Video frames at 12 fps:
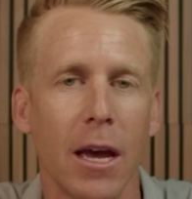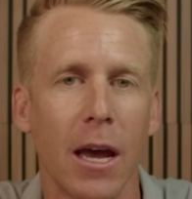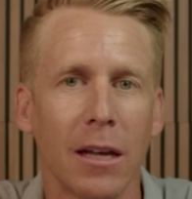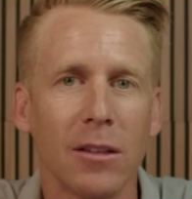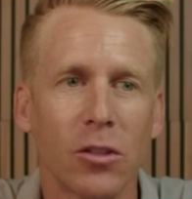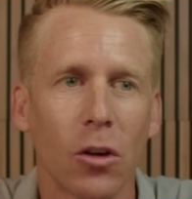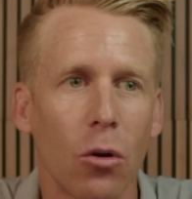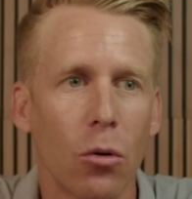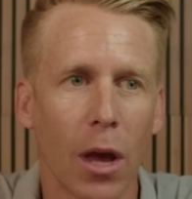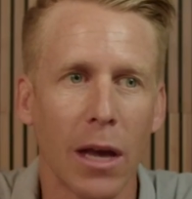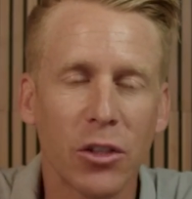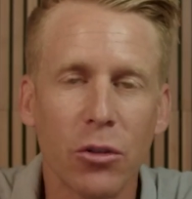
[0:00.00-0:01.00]
And so,
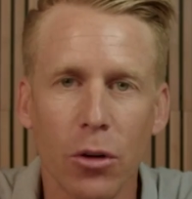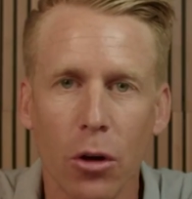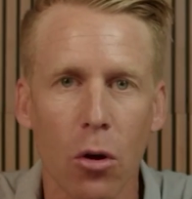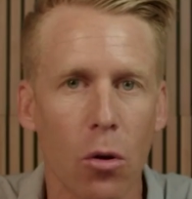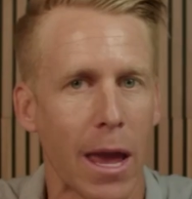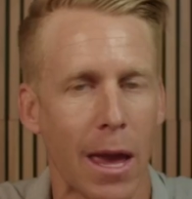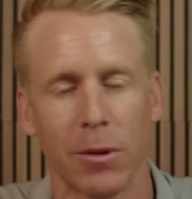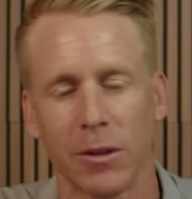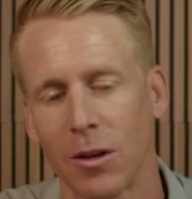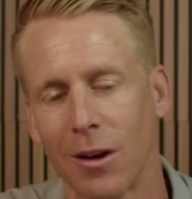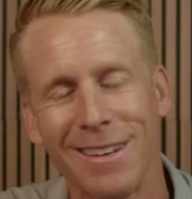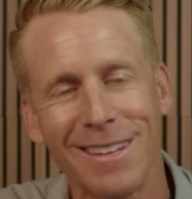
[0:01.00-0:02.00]
as you know,
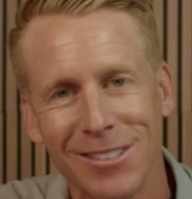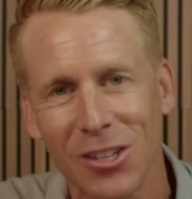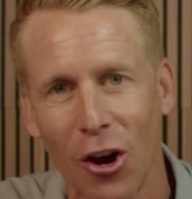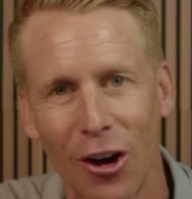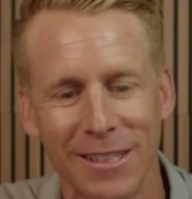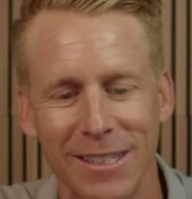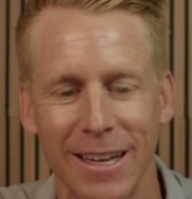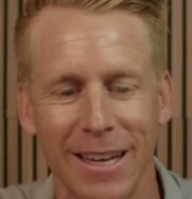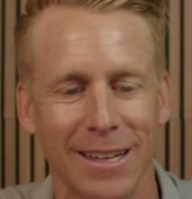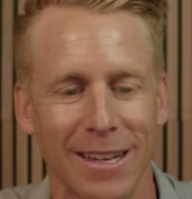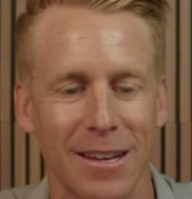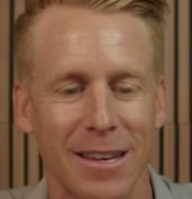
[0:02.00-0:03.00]
Amazon needs
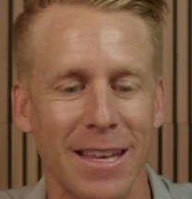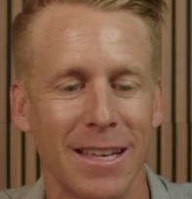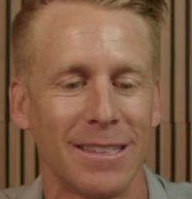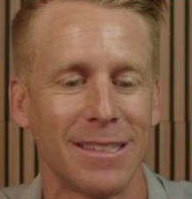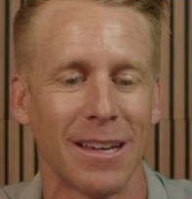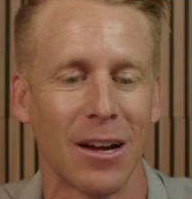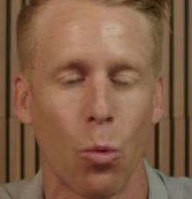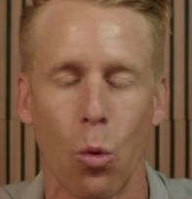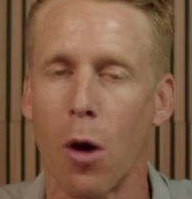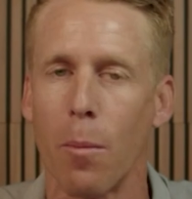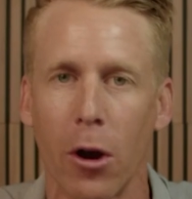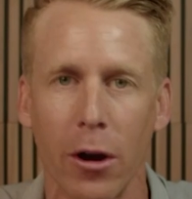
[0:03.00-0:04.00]
content,
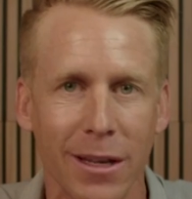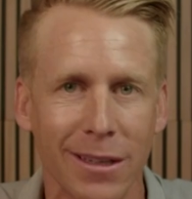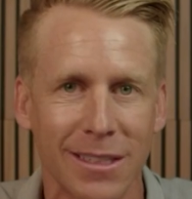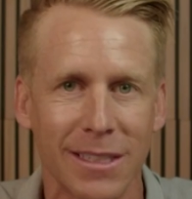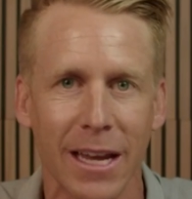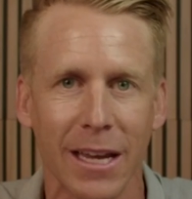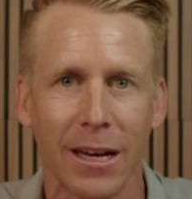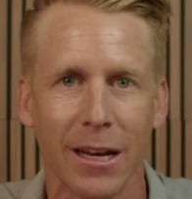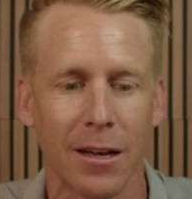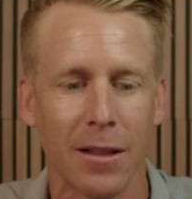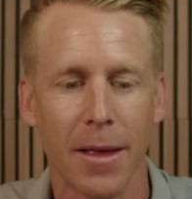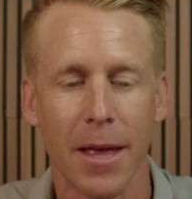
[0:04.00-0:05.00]
Walmart needs
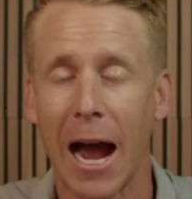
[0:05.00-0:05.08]
data,